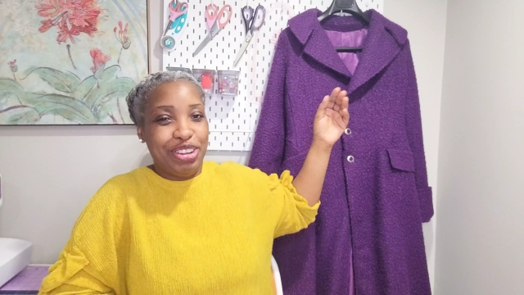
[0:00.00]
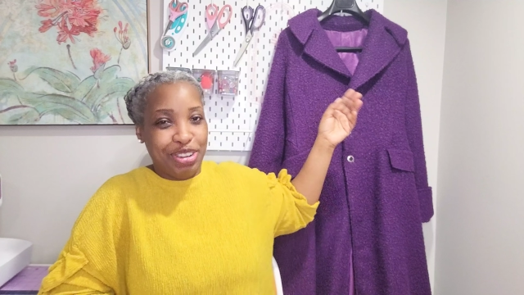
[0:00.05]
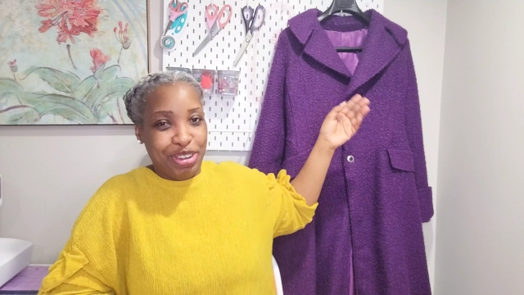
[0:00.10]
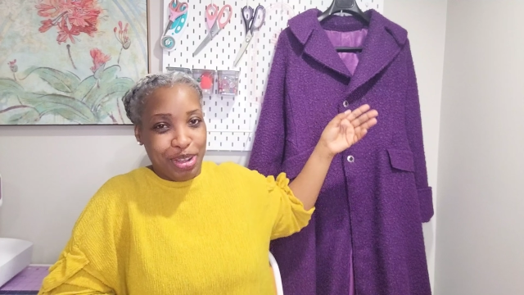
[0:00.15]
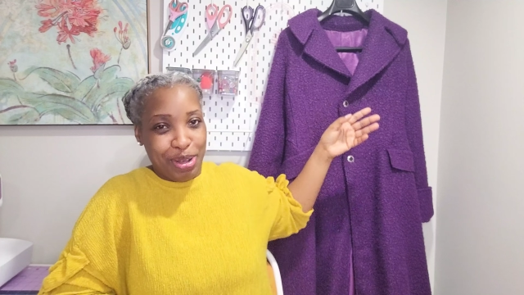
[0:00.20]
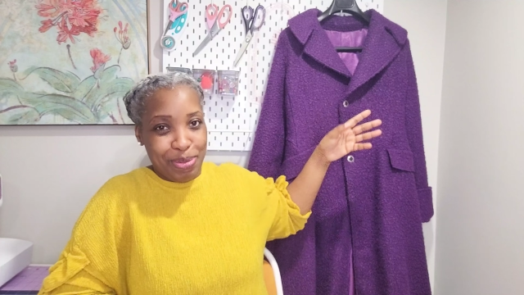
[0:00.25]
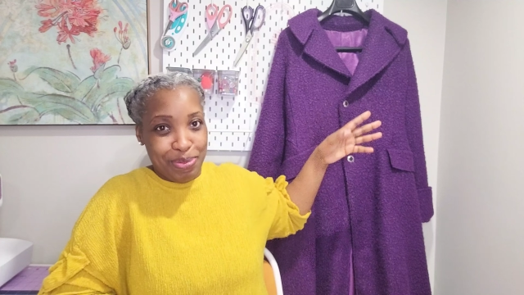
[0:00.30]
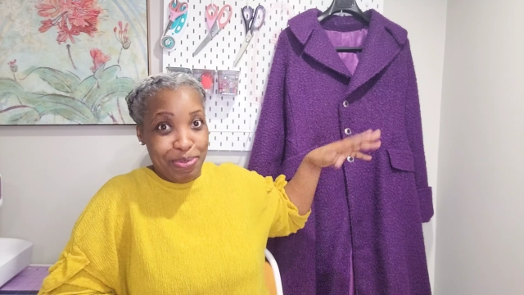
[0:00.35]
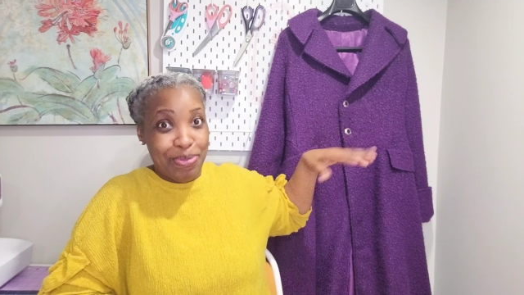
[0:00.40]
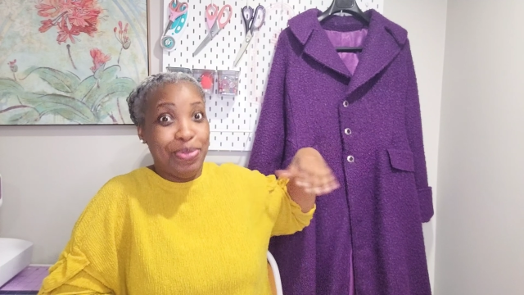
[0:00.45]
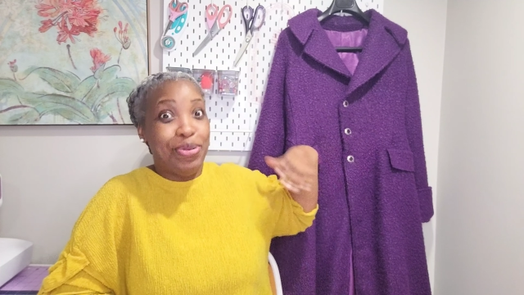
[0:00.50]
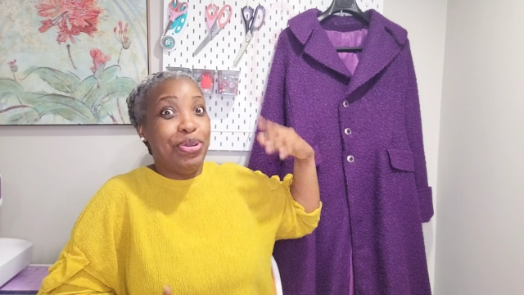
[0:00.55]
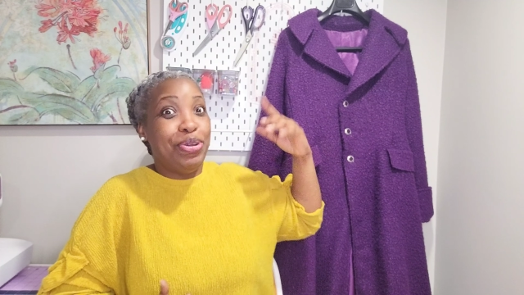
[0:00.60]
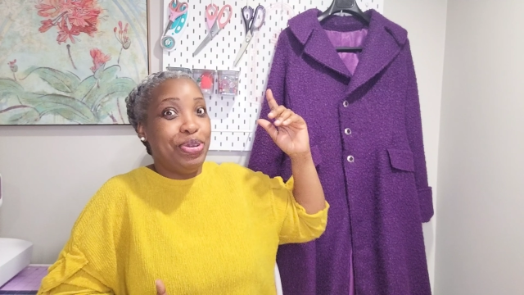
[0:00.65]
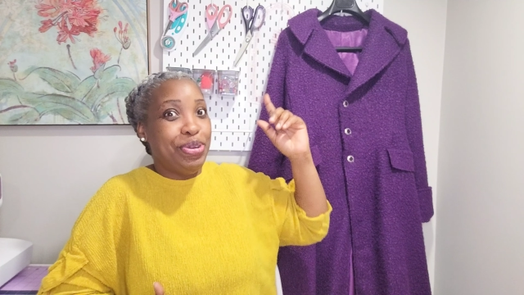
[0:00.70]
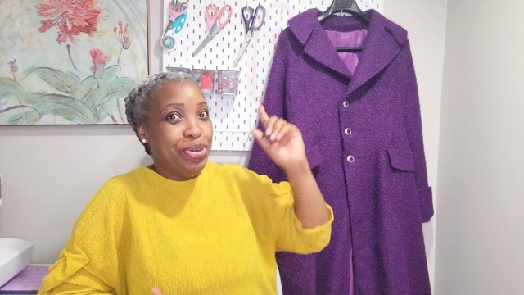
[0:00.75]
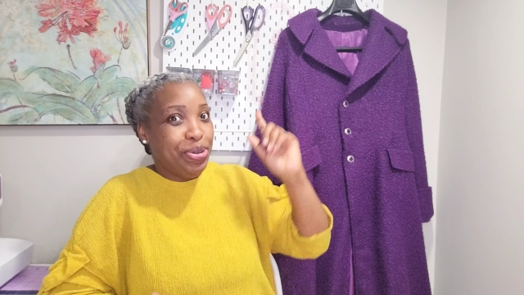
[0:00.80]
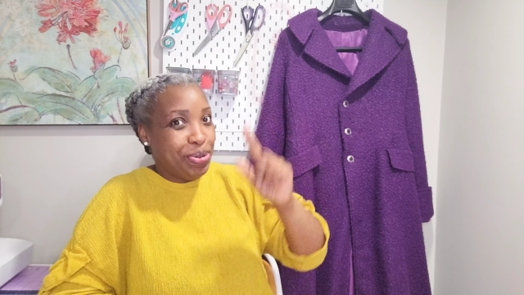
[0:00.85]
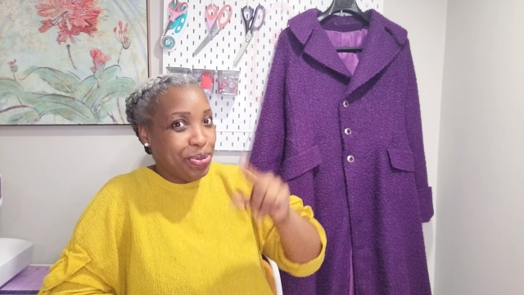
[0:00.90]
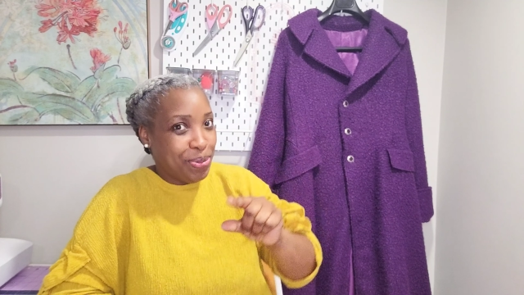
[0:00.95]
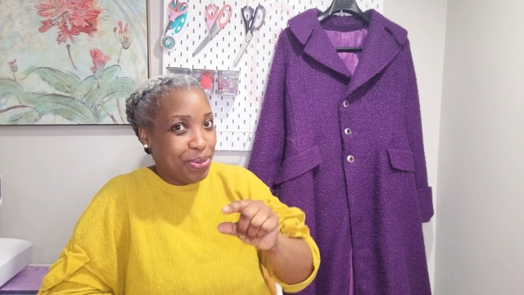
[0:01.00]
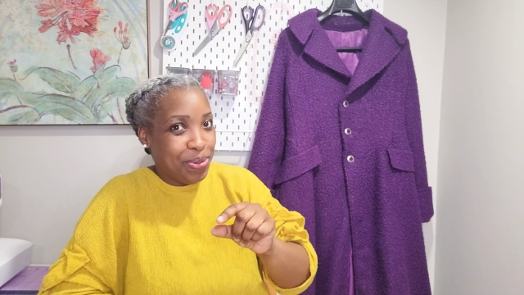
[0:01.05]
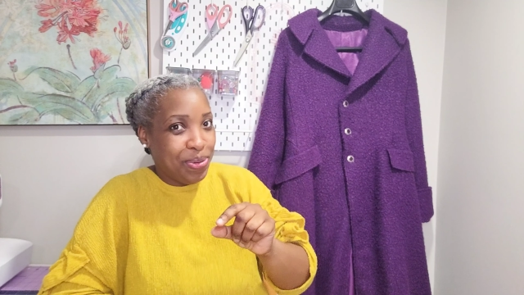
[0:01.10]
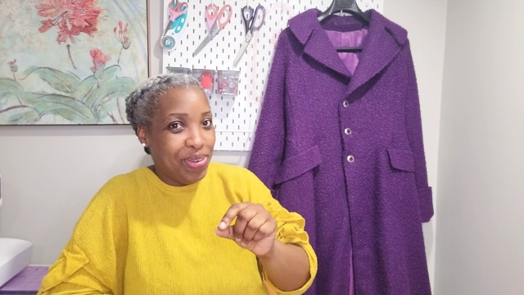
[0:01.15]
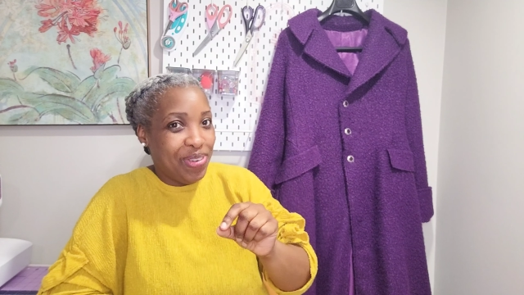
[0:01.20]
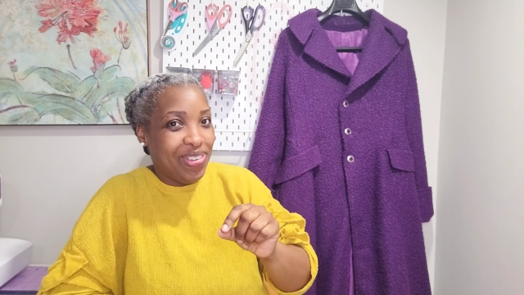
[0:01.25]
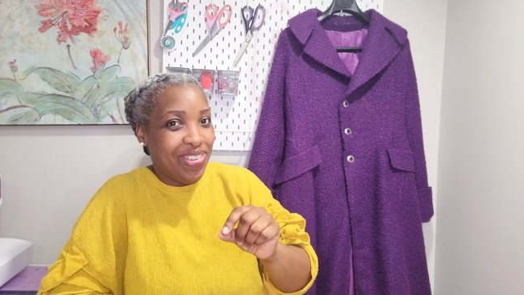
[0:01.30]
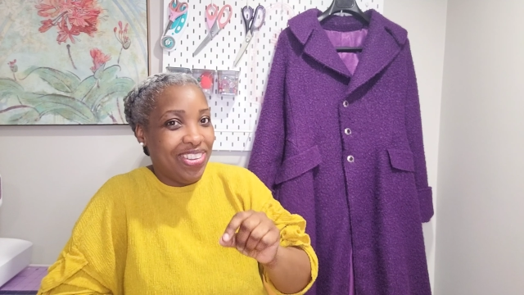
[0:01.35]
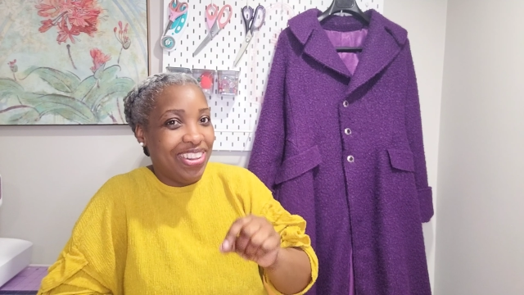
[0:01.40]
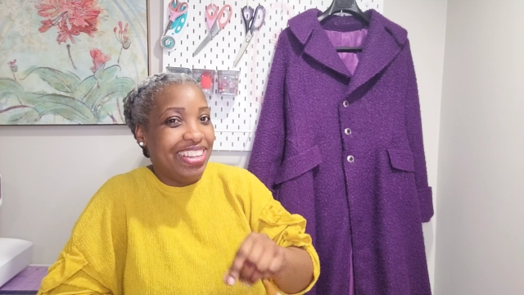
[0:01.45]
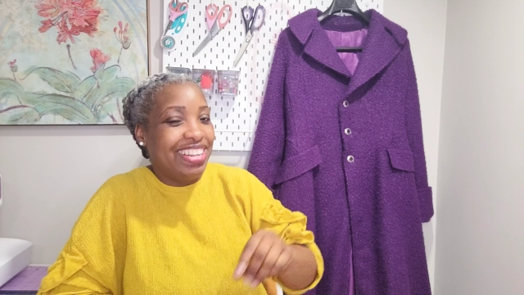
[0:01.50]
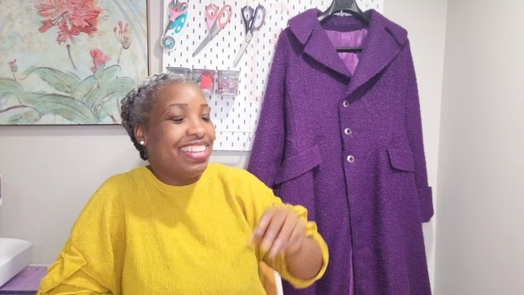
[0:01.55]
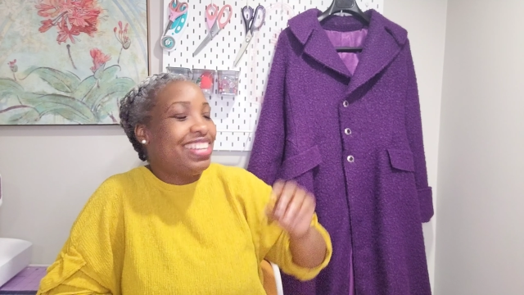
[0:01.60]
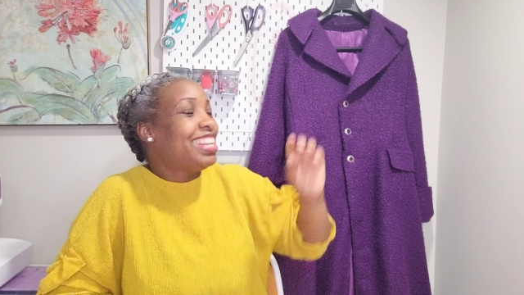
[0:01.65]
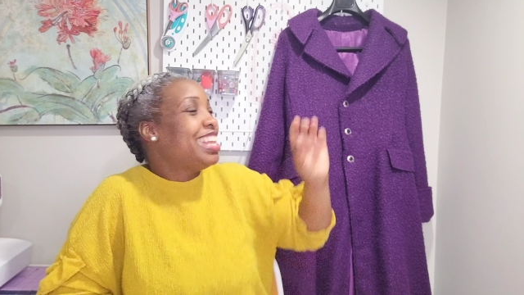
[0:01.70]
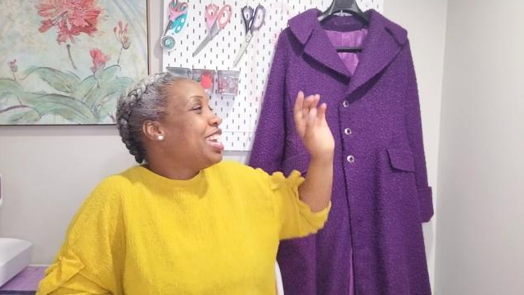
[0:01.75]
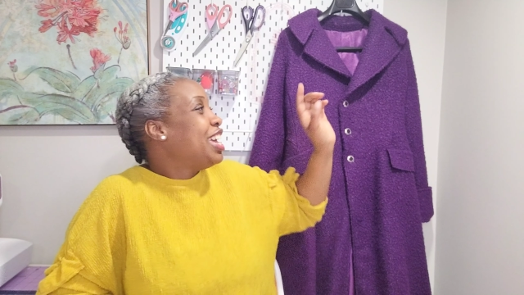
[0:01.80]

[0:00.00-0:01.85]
some new holes